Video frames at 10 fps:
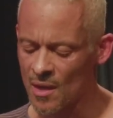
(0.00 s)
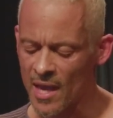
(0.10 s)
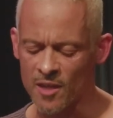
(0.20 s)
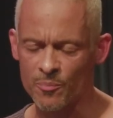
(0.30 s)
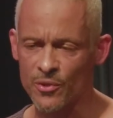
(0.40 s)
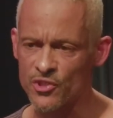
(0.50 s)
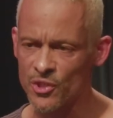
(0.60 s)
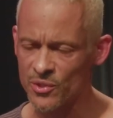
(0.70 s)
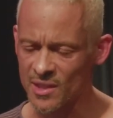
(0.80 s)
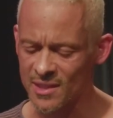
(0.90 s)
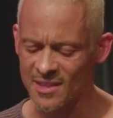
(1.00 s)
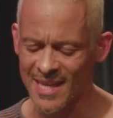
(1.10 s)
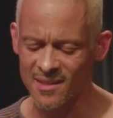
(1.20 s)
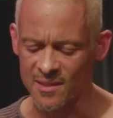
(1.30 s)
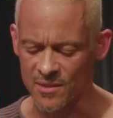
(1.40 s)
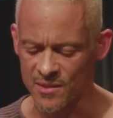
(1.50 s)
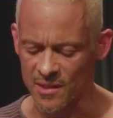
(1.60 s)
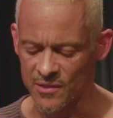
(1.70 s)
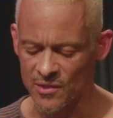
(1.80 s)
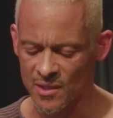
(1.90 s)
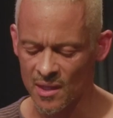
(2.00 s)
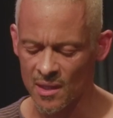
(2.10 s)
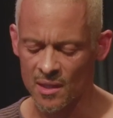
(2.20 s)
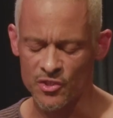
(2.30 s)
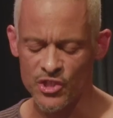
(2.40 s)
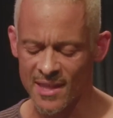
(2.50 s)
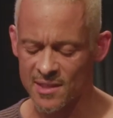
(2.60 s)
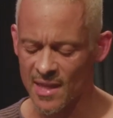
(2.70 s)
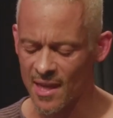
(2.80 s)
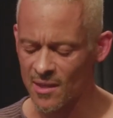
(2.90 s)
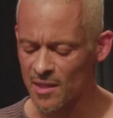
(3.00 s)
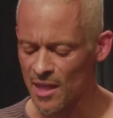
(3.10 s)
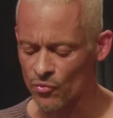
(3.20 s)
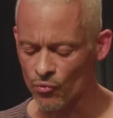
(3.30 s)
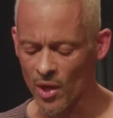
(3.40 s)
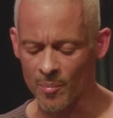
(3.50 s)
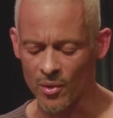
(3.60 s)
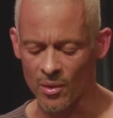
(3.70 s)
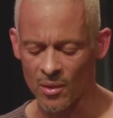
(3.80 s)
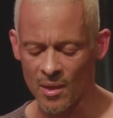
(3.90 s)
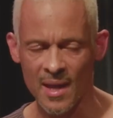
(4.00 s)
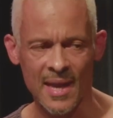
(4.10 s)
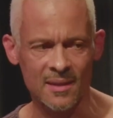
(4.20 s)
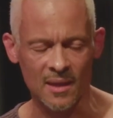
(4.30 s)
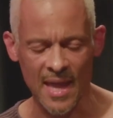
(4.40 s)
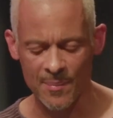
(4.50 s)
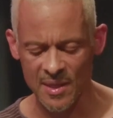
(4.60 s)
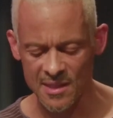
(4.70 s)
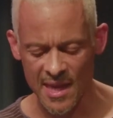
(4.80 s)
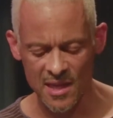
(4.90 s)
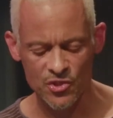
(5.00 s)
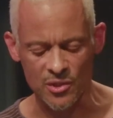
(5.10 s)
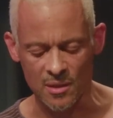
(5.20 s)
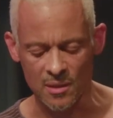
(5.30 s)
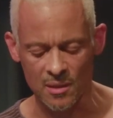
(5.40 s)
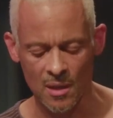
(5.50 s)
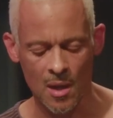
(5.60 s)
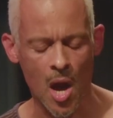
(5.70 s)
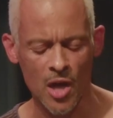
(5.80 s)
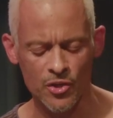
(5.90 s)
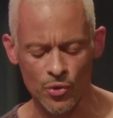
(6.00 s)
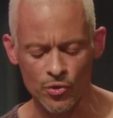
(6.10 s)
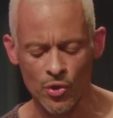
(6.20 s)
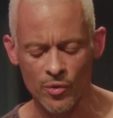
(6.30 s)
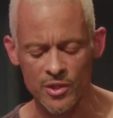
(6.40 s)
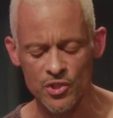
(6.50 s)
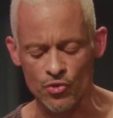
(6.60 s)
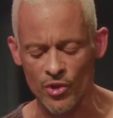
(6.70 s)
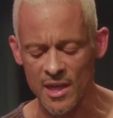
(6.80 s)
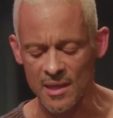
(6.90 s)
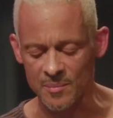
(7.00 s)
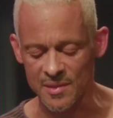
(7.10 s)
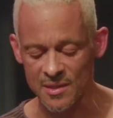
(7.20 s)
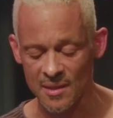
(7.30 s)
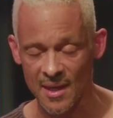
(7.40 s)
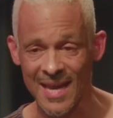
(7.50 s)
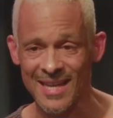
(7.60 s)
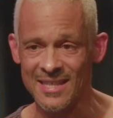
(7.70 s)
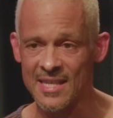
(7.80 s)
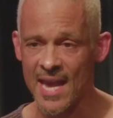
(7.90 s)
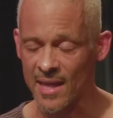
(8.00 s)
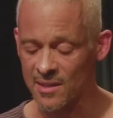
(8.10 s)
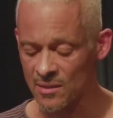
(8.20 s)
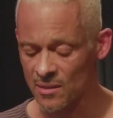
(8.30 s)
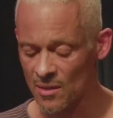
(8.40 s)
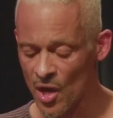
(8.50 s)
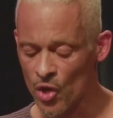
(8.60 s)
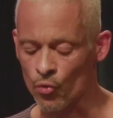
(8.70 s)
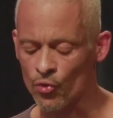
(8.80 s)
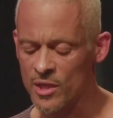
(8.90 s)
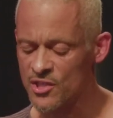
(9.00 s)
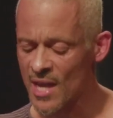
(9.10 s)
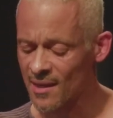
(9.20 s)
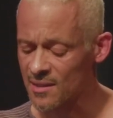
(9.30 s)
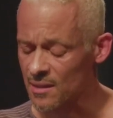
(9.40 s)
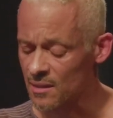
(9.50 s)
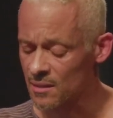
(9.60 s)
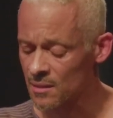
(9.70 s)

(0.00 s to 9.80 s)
and produces sentences gestated in rubble and lamentation, undernourished dreams, debt, rejected,